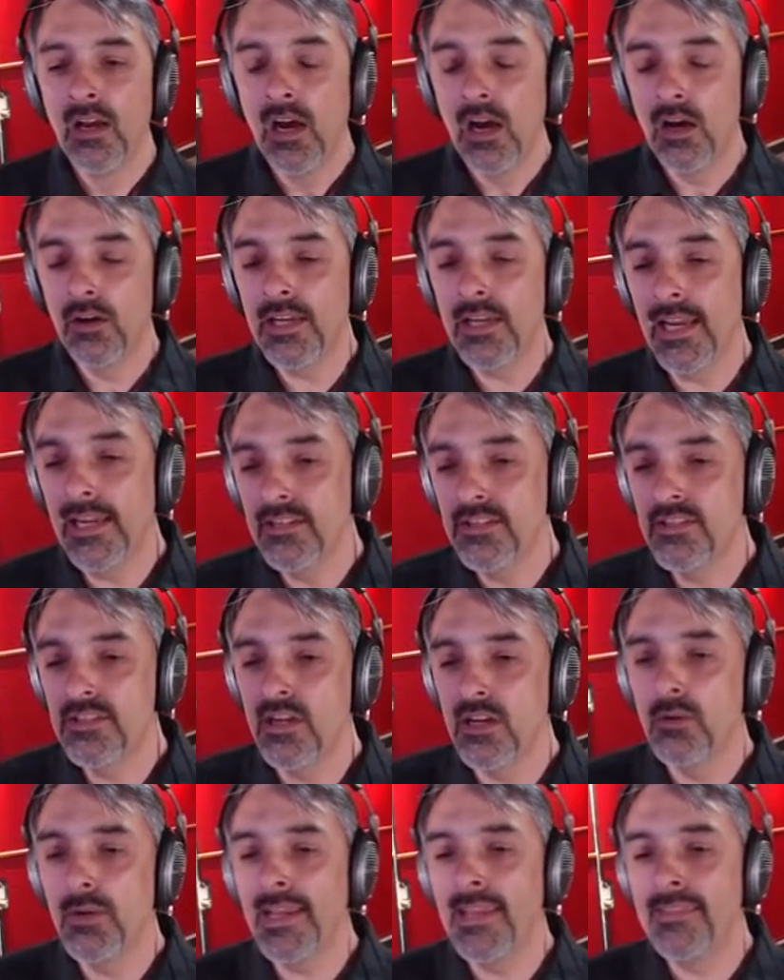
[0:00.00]
Okay,
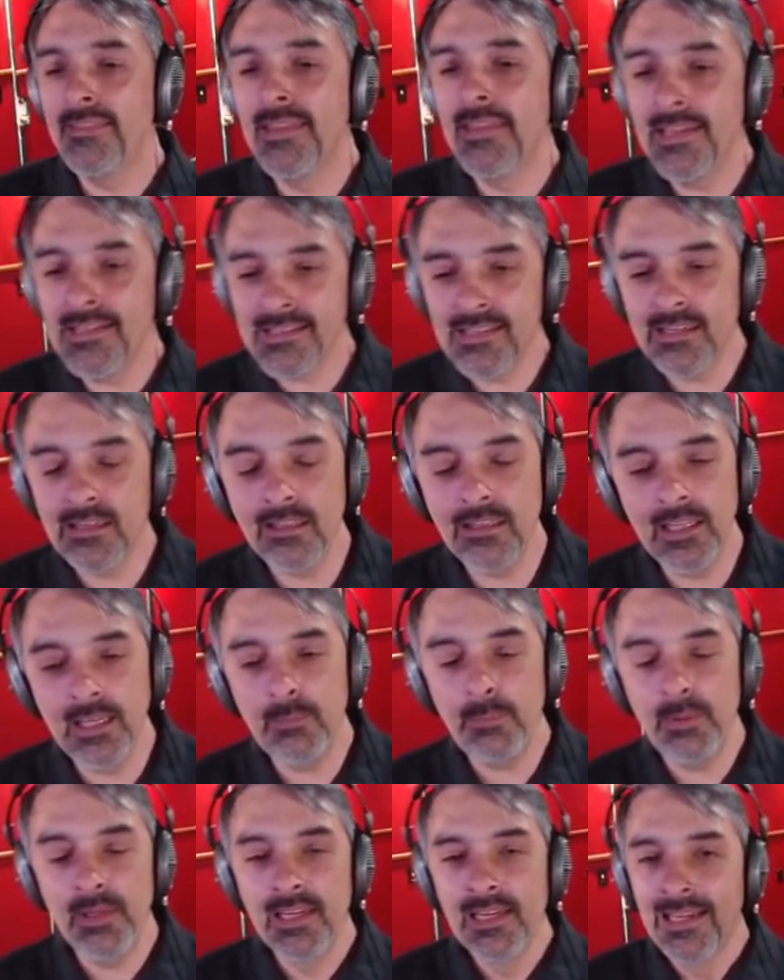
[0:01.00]
so in this
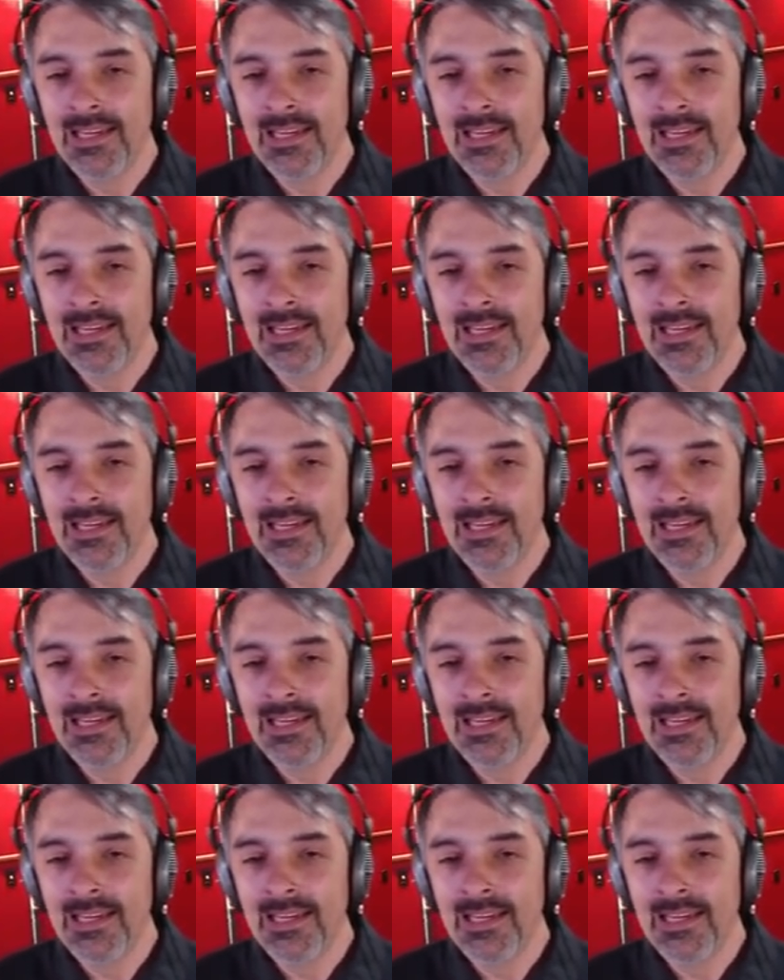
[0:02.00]
clip,